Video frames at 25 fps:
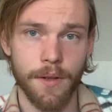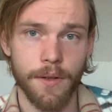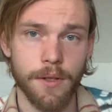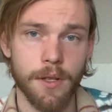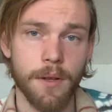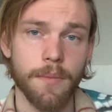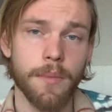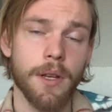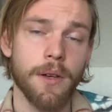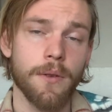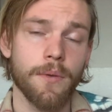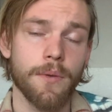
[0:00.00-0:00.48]

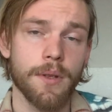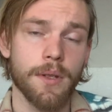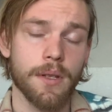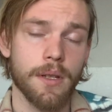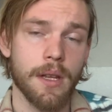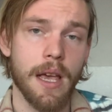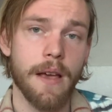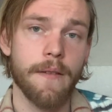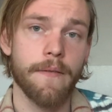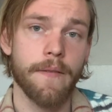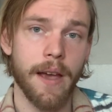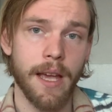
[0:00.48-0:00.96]
Somebody who
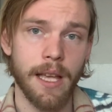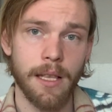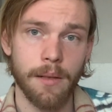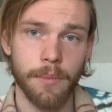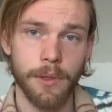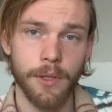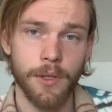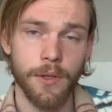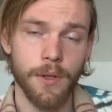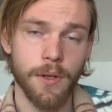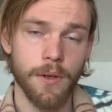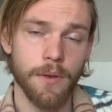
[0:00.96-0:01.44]
is
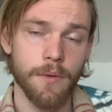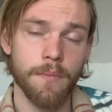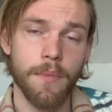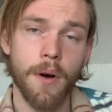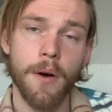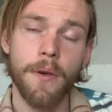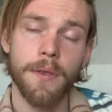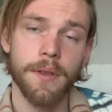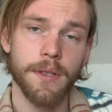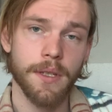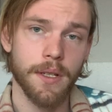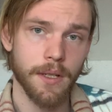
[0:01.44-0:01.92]
available to you
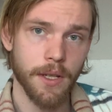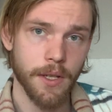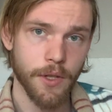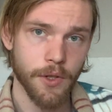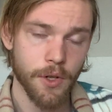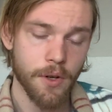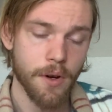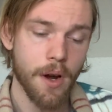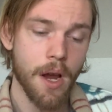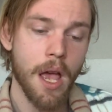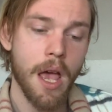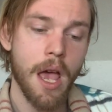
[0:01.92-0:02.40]
both as a
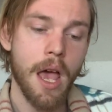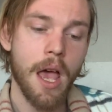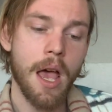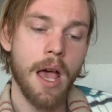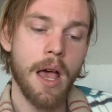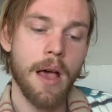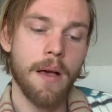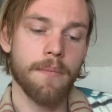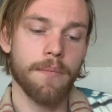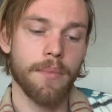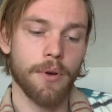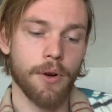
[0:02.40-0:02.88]
teacher,
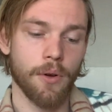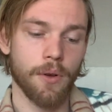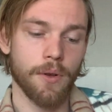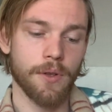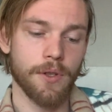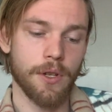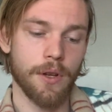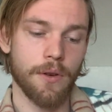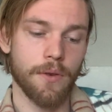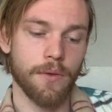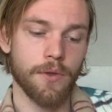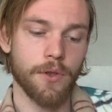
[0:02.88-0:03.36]
but
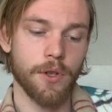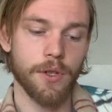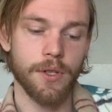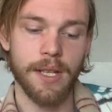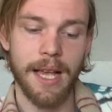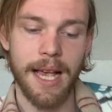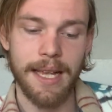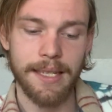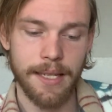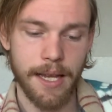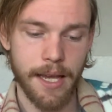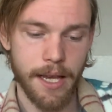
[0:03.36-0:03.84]
also just
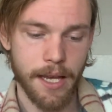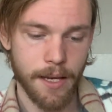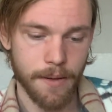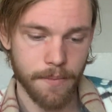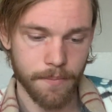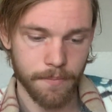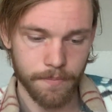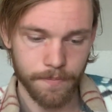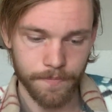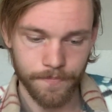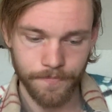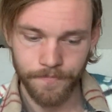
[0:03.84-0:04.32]
as a
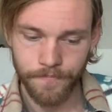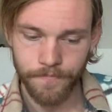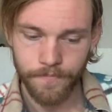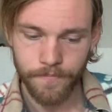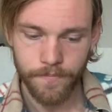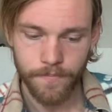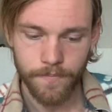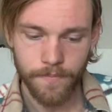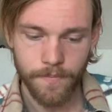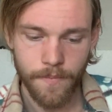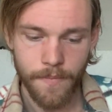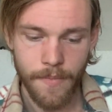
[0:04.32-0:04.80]

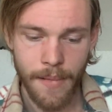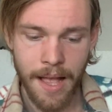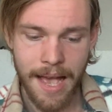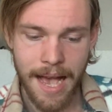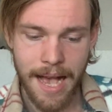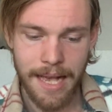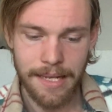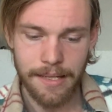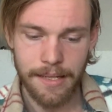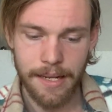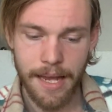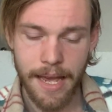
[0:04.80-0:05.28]

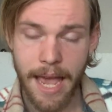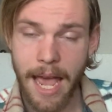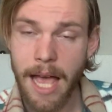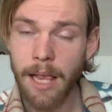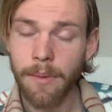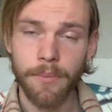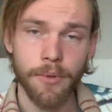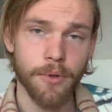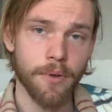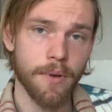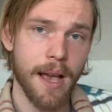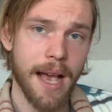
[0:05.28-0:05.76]

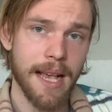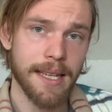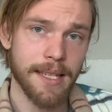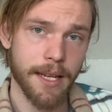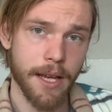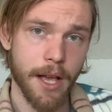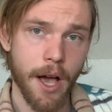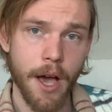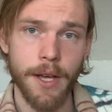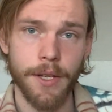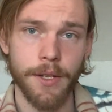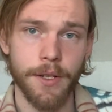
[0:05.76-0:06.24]
helper, as a
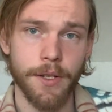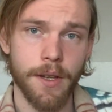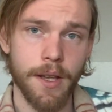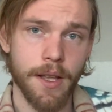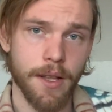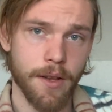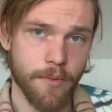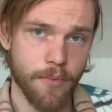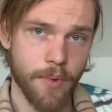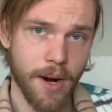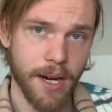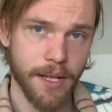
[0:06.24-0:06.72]
guide
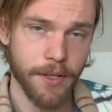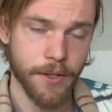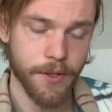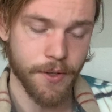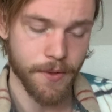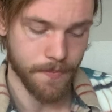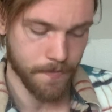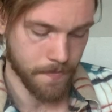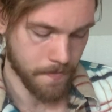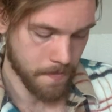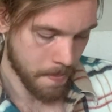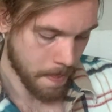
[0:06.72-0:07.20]
in your practice.